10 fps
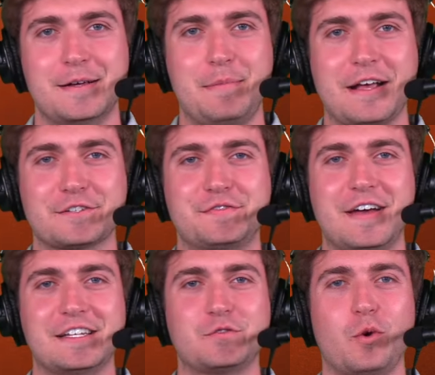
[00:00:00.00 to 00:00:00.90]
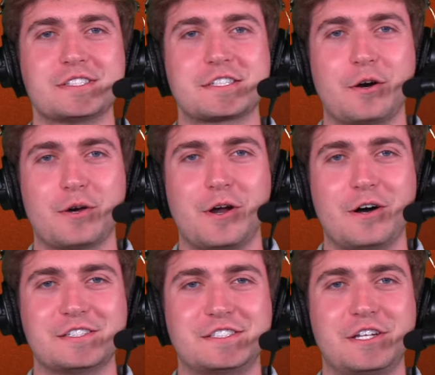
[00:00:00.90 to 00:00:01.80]
Bengals fans, what's going
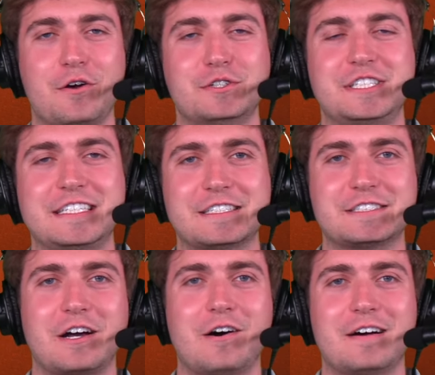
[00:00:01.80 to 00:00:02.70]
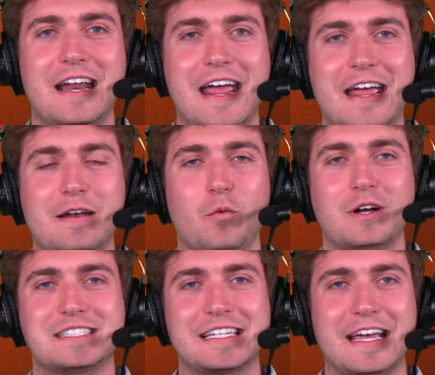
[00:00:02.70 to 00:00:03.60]
on? Stone Shields on hand
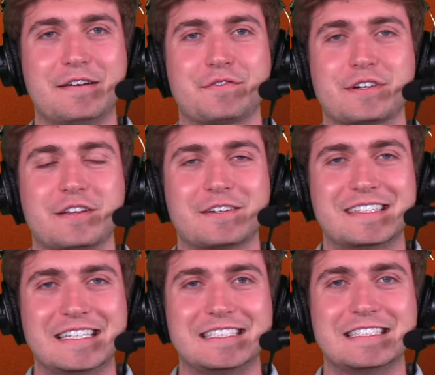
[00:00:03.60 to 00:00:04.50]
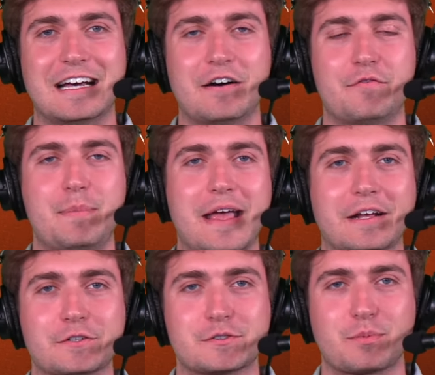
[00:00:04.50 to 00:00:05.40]
once again for another edition of
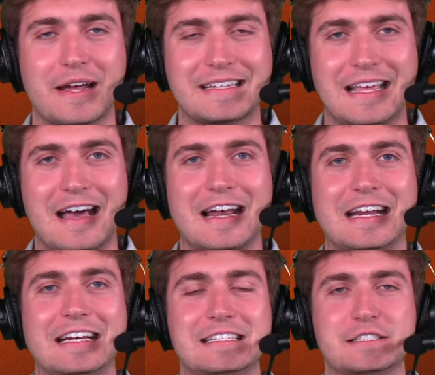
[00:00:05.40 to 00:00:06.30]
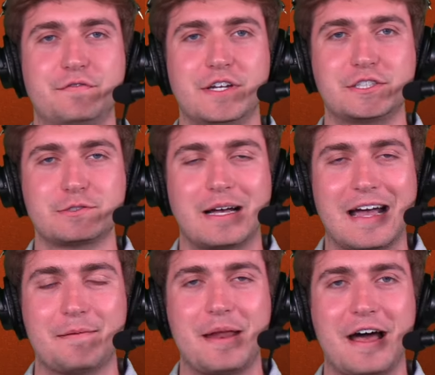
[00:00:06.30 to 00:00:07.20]
Bengals Breakdown, and it is official.
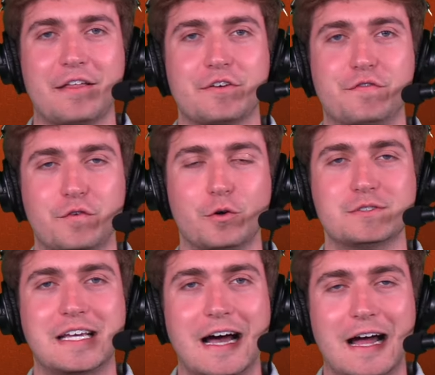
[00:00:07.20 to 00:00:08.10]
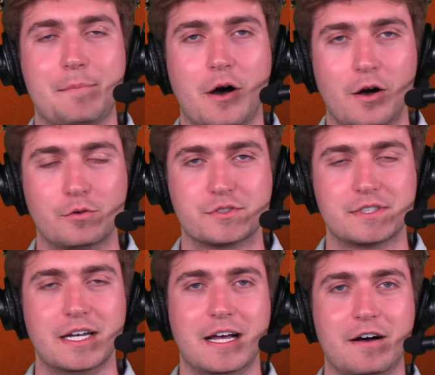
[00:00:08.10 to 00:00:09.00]
I am now the full-time host
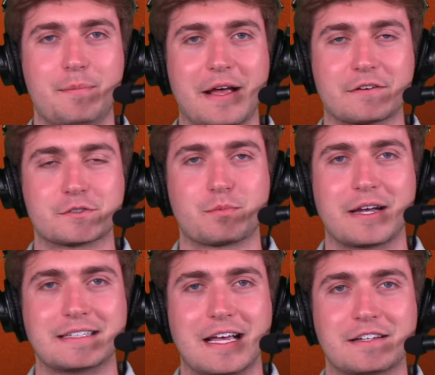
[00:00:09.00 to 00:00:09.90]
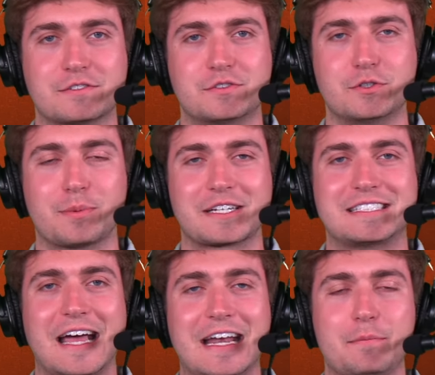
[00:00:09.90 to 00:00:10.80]
of Bengals Breakdown, so super
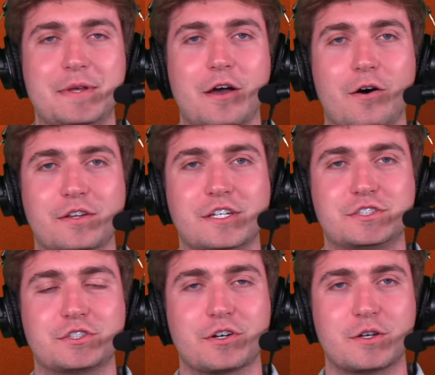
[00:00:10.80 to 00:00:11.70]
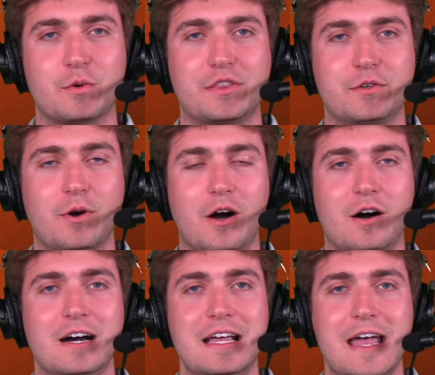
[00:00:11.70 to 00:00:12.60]
excited to be on this journey with you
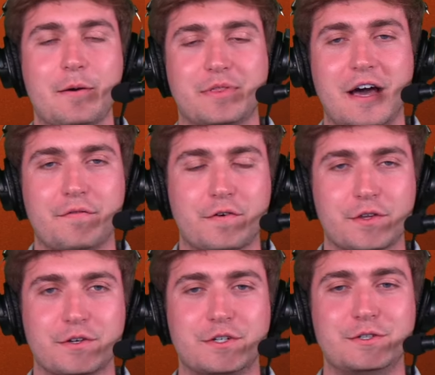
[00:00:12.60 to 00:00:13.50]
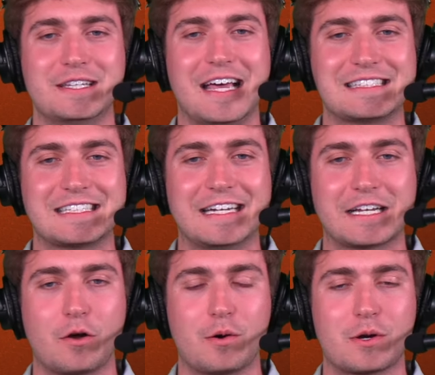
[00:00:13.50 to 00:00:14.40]
all. Without further ado, let's get
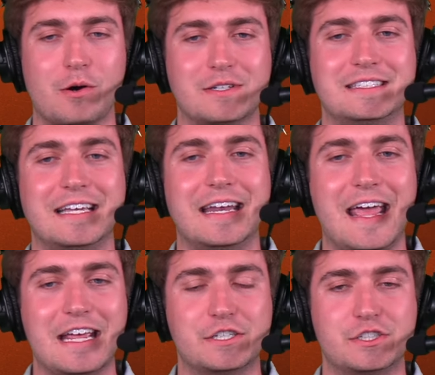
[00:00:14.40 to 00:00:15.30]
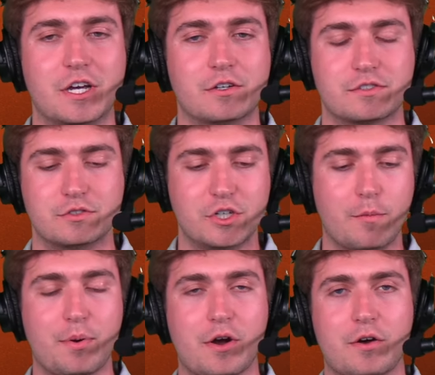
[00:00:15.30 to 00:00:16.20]
it going on today's show. So Joe
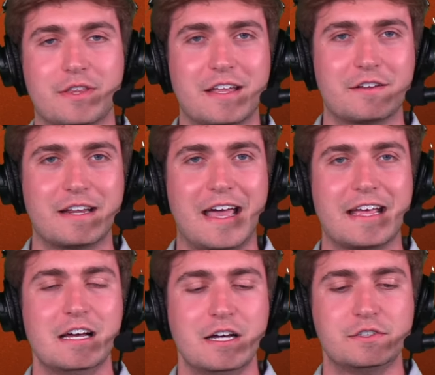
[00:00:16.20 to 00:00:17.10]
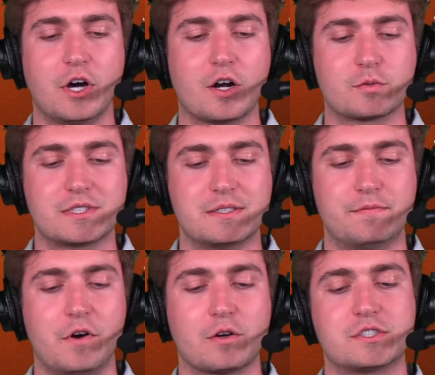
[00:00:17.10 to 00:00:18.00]
Burrow the other day talked with some
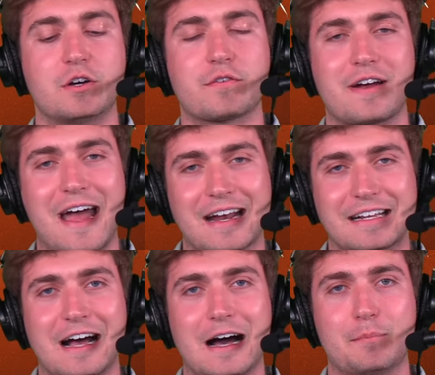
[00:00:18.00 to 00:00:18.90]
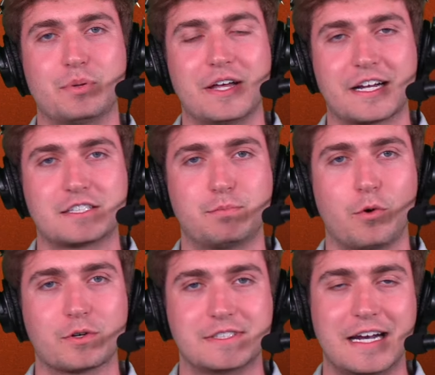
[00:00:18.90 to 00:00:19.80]
folks over at Complex
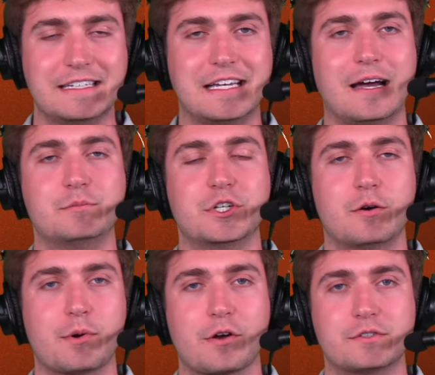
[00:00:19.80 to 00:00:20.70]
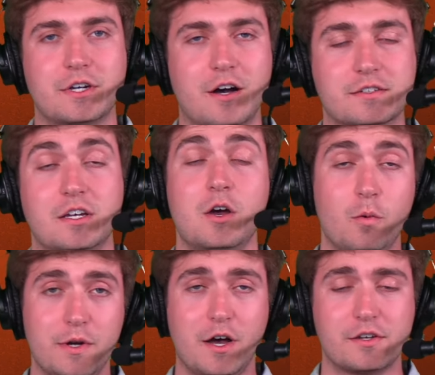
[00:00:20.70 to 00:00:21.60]
Sports, and anytime Joe Burrow talks,
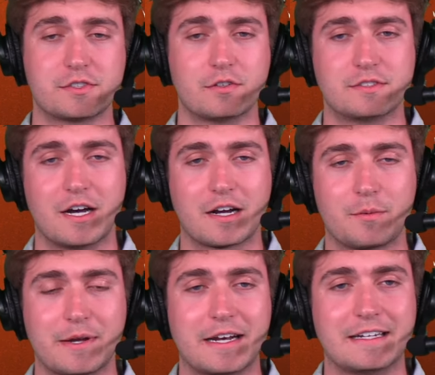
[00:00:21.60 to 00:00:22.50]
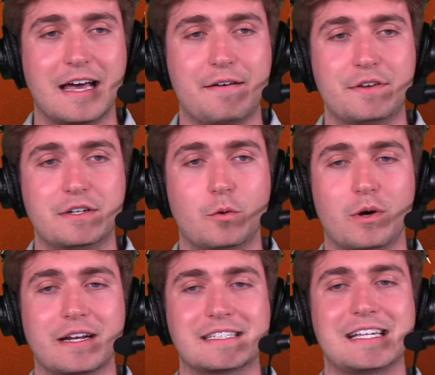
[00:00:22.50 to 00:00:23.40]
we also talk, and we got to dive into
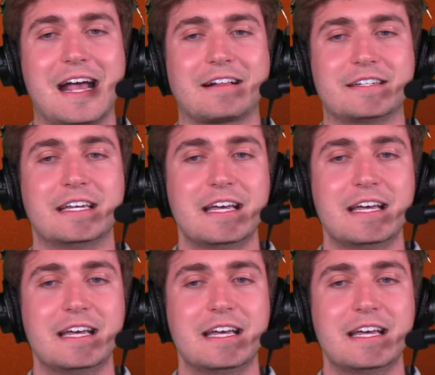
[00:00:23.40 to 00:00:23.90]
what exactly